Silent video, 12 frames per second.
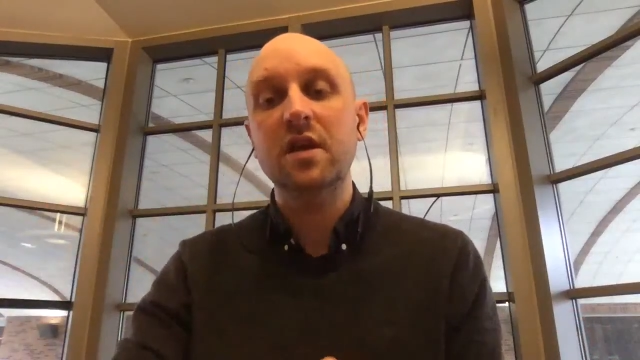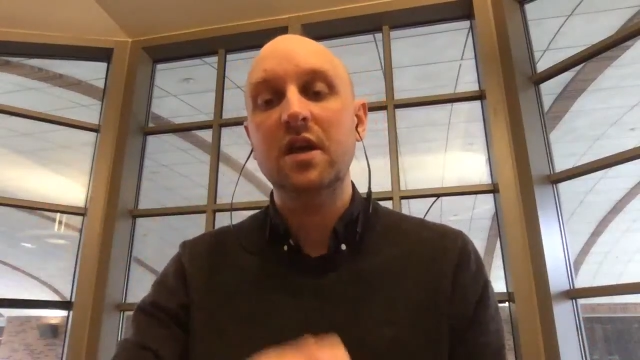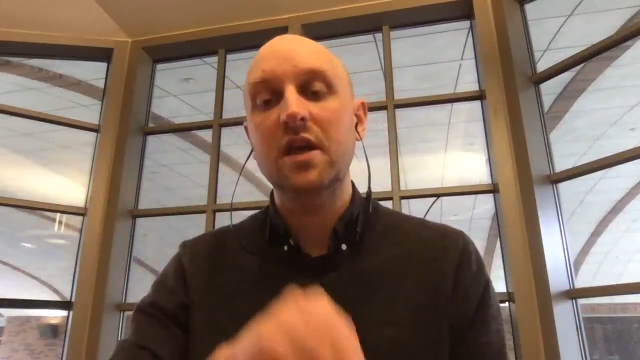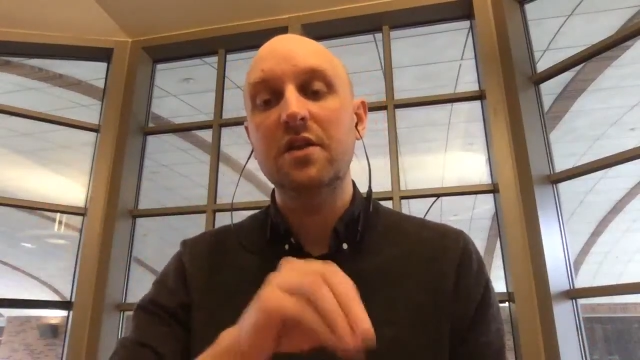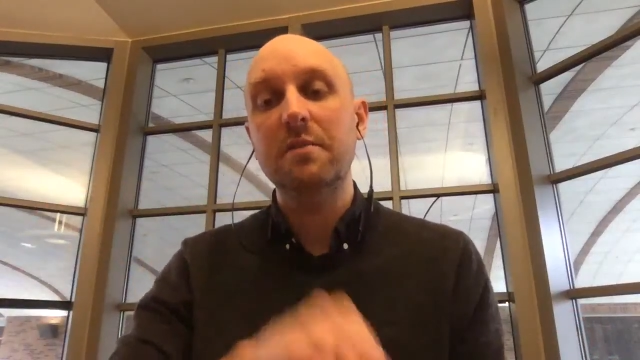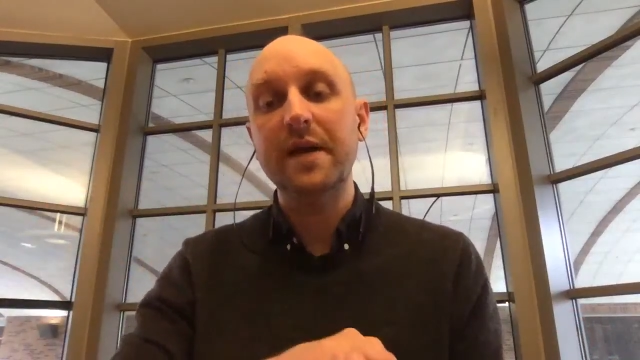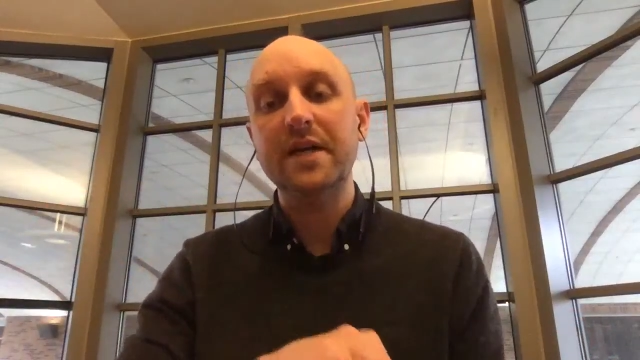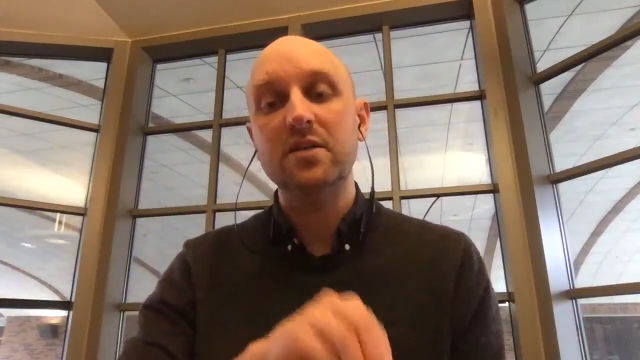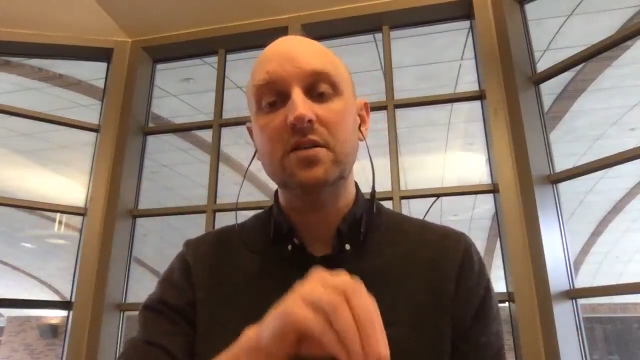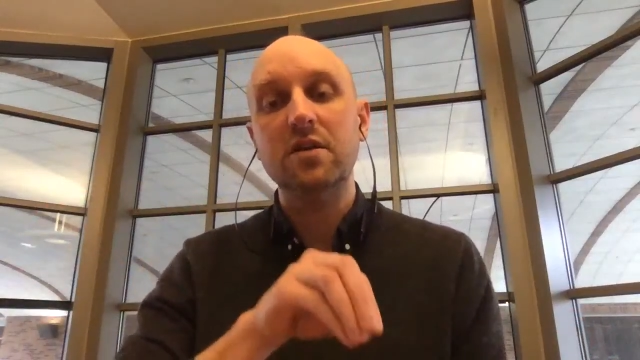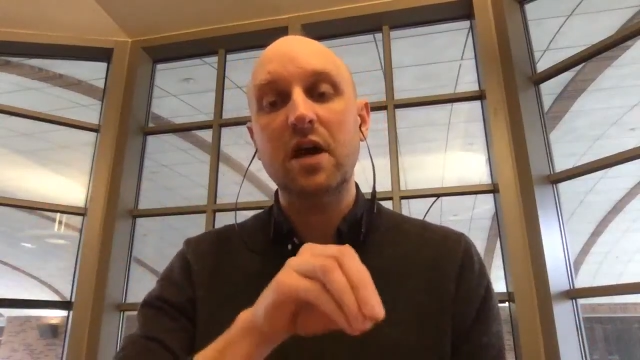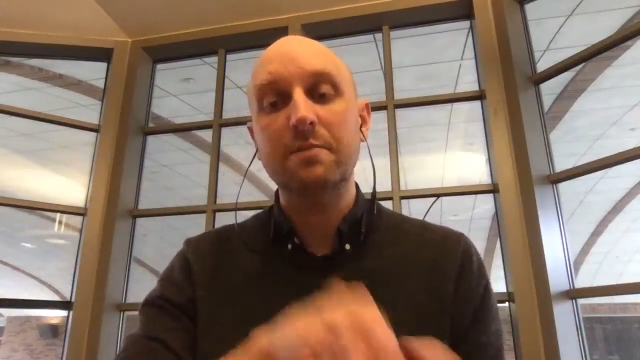in the
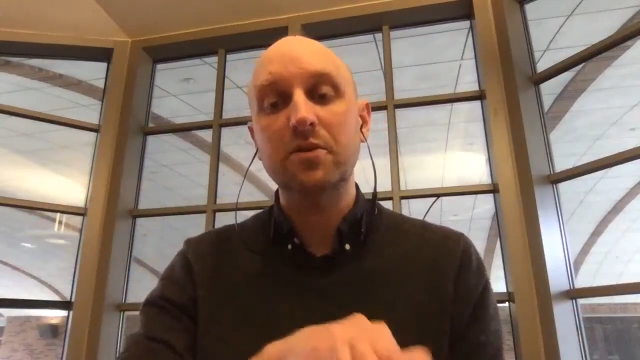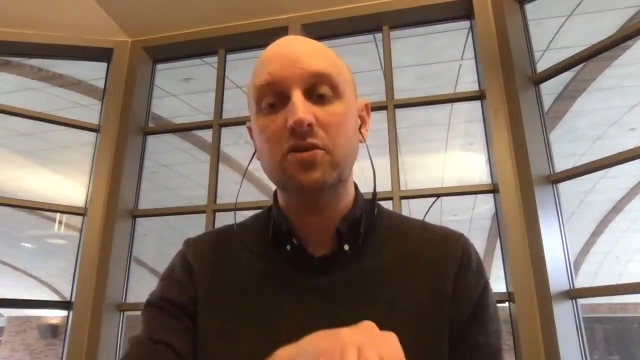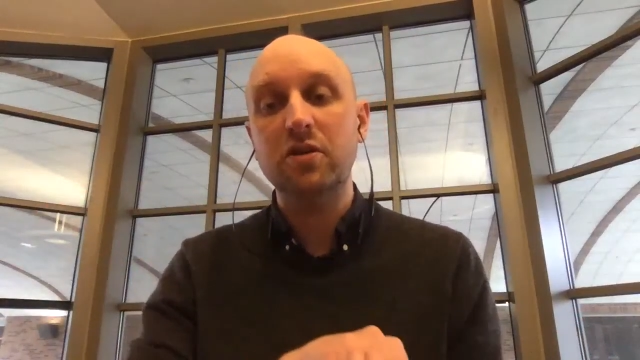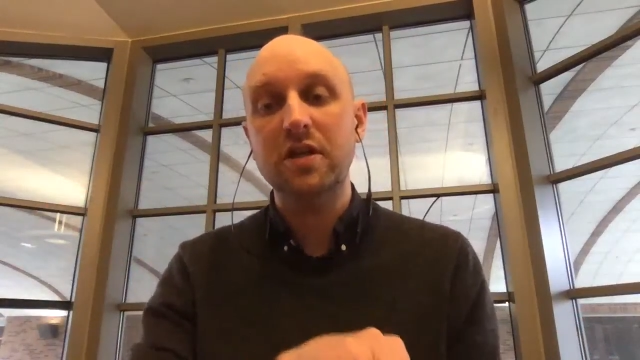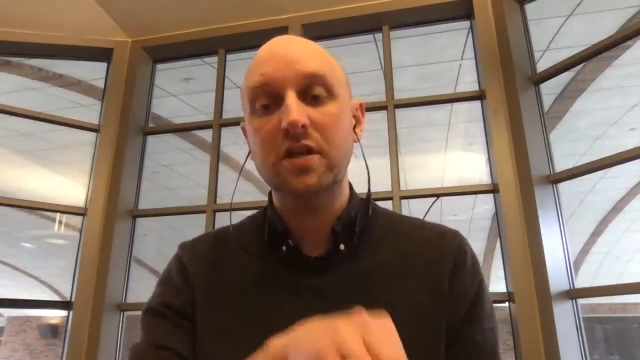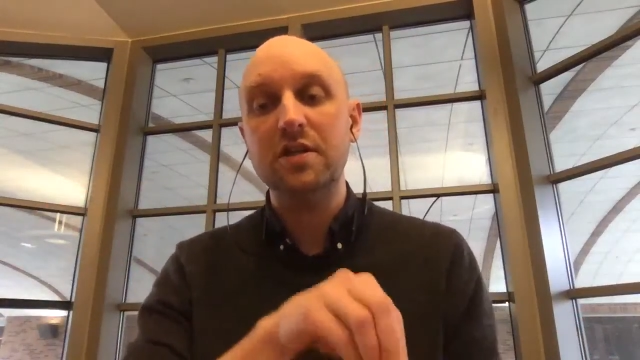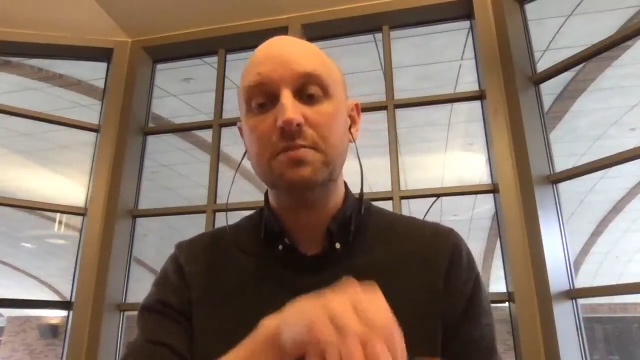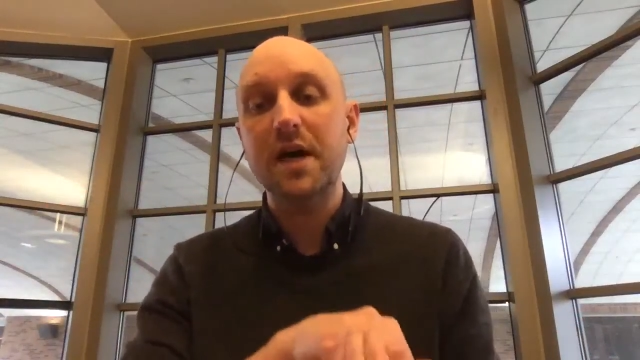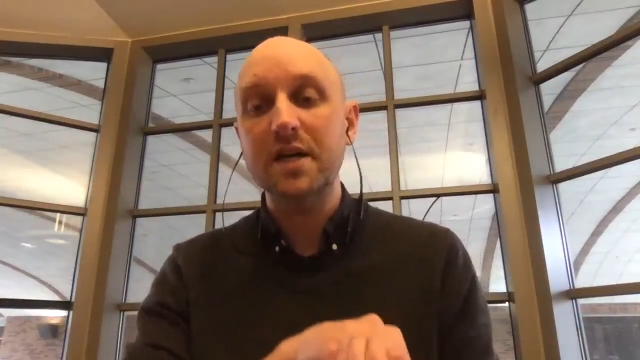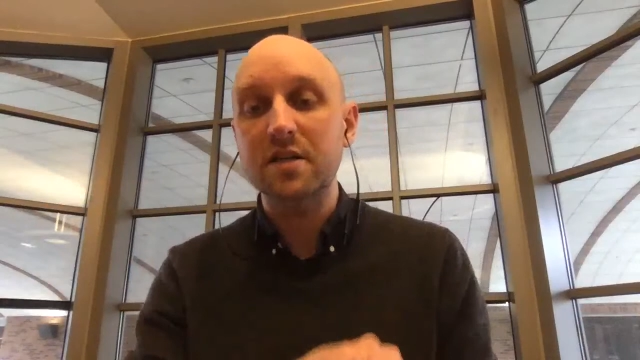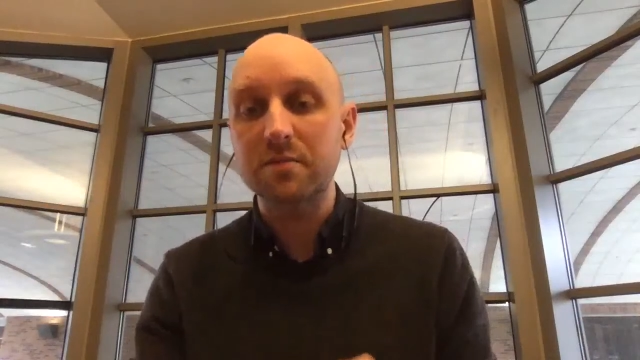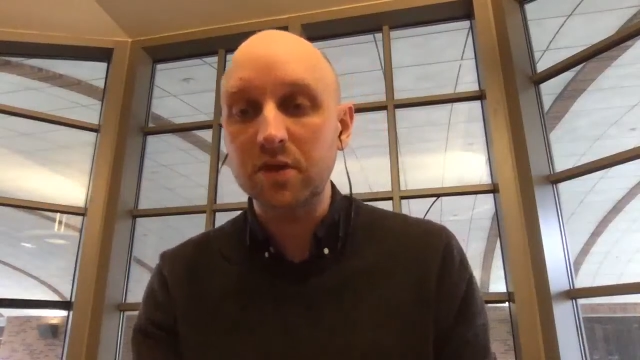best opportunities
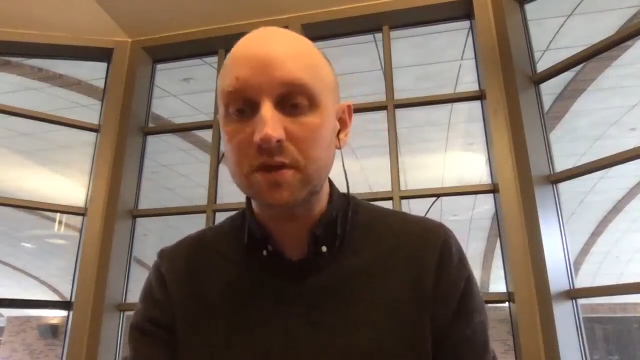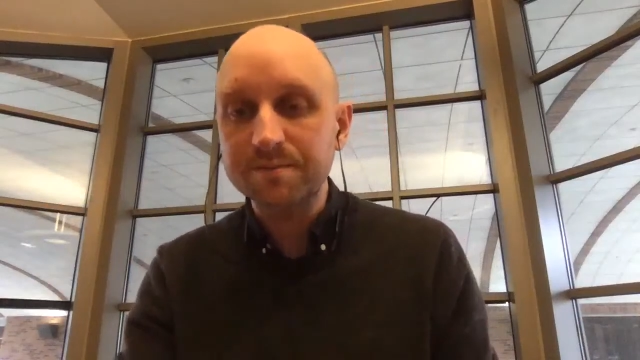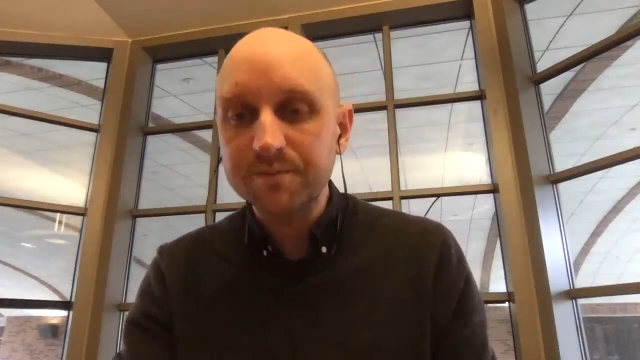possible.